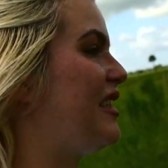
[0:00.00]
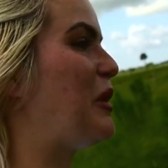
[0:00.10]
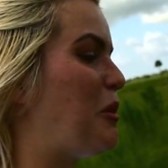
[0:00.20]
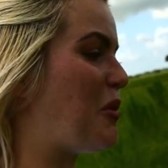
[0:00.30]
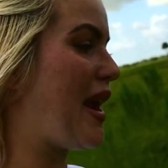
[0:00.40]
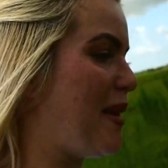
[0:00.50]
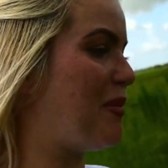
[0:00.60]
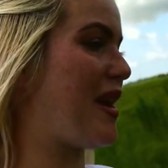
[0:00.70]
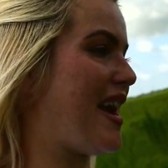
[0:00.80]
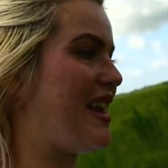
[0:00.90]
Little bratty
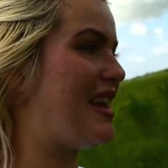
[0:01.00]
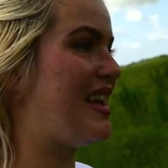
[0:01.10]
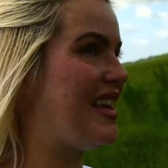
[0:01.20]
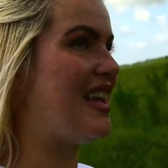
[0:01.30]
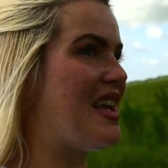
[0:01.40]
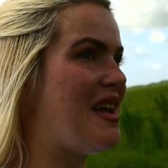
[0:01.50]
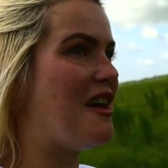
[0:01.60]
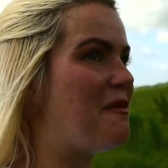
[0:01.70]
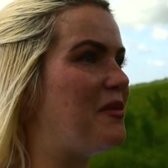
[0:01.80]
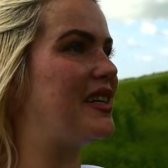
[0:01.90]
brat,
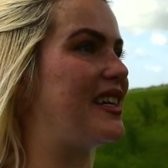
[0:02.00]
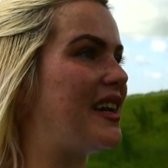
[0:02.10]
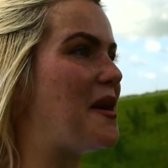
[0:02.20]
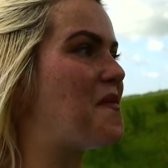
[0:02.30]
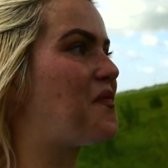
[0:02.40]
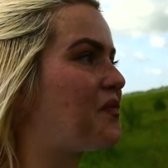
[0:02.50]
but um.